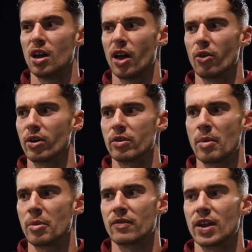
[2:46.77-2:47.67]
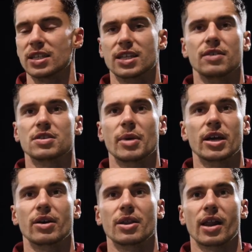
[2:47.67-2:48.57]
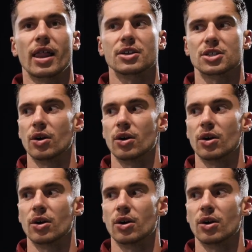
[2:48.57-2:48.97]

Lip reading: I don't really remember having any saves to make or anything like that.